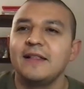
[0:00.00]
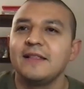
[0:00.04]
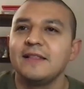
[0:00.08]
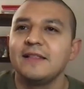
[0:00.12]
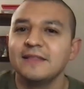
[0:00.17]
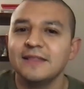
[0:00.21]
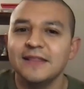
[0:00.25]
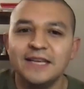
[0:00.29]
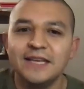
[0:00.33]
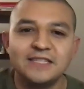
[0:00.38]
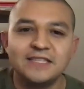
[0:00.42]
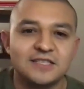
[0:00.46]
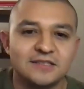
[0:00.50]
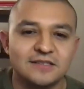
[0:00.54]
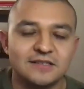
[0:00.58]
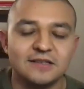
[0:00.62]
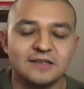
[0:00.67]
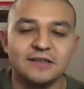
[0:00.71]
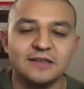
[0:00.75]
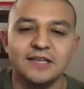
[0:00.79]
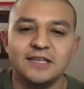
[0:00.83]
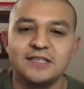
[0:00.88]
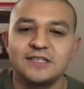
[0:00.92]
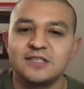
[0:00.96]
let's
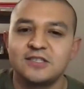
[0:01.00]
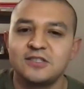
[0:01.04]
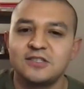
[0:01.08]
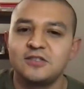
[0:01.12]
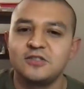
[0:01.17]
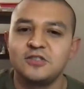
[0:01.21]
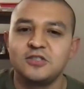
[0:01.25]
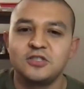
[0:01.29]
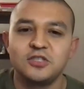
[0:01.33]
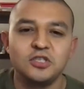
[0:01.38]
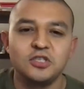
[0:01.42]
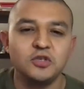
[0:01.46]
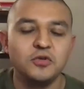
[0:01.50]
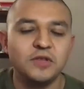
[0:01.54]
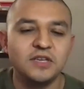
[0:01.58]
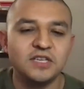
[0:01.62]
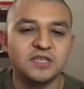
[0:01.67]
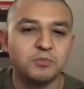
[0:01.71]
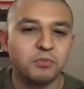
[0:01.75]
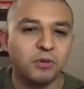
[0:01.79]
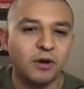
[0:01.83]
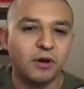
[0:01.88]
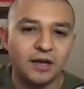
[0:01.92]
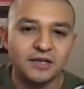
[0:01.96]
let's do
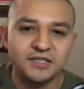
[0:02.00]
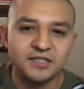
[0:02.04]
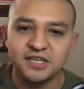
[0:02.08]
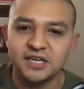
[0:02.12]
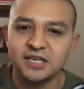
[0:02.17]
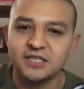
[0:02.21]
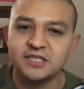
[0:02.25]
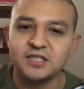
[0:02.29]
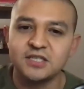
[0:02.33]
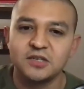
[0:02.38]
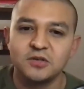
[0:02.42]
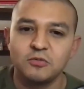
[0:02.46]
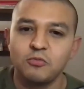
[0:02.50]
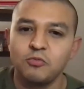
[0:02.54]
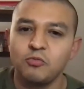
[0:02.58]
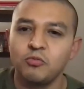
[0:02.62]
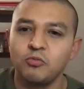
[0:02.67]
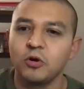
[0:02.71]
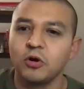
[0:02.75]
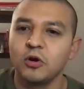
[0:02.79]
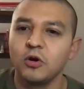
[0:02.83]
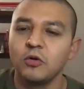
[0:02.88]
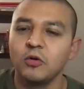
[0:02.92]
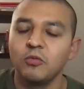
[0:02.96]
this project
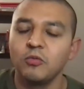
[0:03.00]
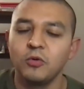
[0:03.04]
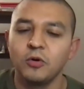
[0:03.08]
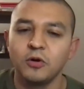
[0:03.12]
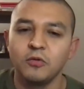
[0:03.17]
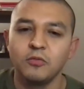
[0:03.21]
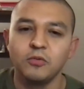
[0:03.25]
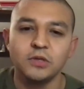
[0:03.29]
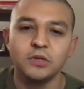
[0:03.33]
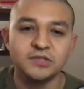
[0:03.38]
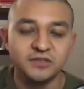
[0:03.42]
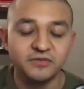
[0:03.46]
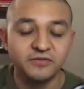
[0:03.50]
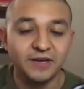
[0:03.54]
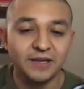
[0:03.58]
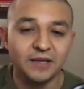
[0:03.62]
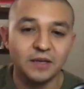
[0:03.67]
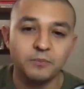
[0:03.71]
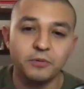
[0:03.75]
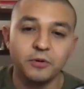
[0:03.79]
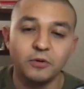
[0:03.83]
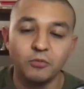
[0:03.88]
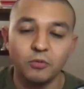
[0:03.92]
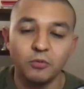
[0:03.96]
where, where we'll
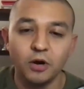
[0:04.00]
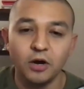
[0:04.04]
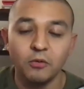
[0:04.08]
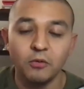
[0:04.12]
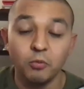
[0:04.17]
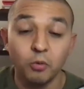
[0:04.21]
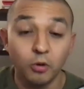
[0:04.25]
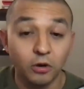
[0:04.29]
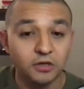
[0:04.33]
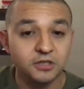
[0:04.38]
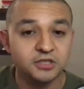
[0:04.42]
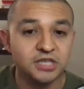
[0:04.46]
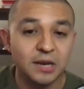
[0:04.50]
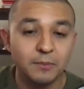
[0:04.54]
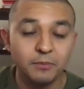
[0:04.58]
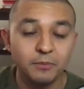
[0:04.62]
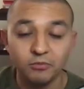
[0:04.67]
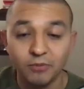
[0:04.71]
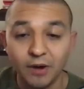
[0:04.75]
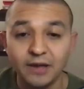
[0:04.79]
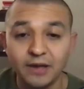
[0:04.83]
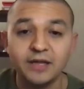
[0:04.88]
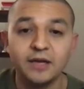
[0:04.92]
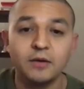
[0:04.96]
develop a, a workshop, a
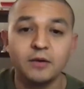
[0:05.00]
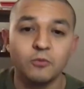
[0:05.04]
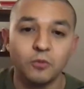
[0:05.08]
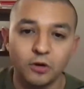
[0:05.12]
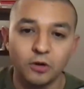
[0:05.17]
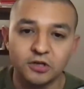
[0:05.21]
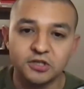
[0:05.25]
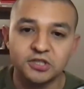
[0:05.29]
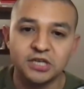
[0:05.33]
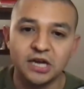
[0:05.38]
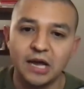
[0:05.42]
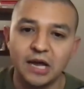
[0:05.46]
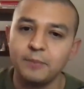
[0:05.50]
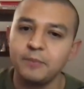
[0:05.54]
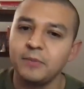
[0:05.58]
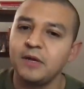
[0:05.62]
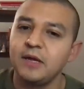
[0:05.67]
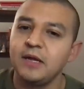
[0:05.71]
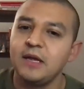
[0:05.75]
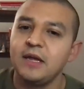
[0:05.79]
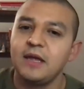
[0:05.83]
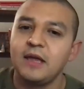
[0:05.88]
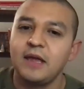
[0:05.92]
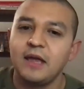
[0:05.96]
writing workshop.
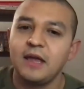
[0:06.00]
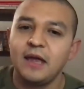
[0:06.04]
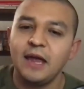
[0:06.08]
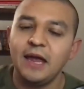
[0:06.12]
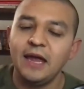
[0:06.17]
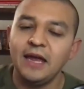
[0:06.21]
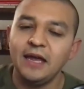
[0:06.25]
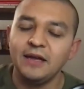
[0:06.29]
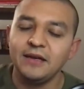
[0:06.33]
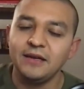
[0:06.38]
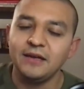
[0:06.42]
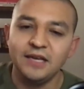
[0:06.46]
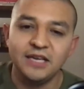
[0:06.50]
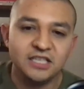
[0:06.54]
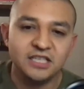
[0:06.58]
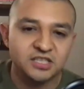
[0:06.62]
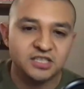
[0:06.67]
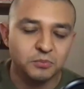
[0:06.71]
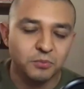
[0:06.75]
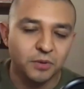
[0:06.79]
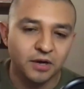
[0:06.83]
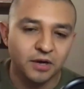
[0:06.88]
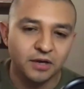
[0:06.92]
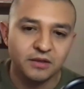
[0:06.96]
And
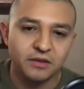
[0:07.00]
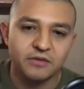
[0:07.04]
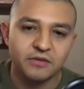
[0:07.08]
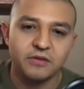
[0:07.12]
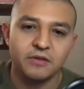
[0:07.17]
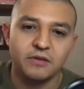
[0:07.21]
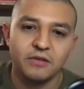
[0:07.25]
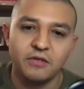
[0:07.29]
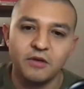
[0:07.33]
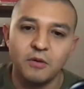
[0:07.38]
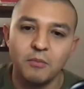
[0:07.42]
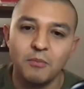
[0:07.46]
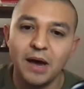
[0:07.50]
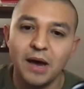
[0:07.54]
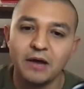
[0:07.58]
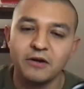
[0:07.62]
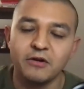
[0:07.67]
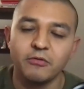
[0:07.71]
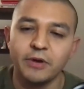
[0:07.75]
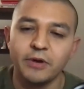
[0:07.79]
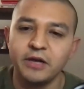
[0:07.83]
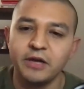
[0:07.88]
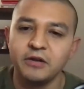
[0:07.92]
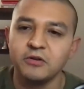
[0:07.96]
each month the
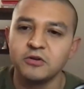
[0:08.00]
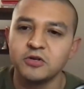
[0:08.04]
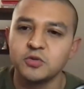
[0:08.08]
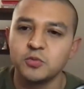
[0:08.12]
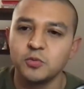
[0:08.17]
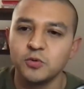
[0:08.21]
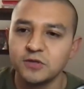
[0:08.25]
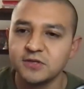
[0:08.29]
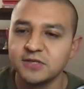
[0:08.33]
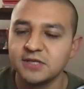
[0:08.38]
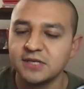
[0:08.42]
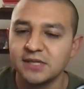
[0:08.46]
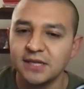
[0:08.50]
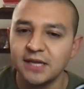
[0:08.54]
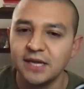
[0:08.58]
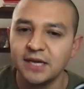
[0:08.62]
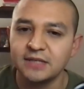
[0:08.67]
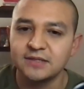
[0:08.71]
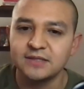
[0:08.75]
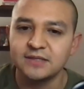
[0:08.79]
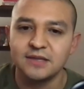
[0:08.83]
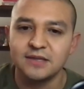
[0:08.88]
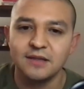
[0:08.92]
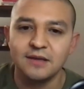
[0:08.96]
moderators will
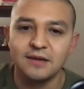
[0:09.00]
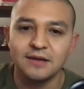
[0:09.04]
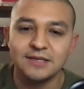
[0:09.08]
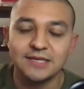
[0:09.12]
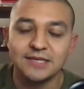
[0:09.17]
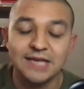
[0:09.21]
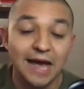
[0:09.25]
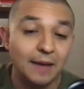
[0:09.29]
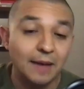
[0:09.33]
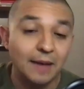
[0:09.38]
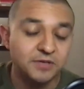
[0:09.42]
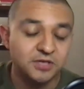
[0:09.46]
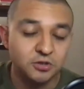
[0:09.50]
select the top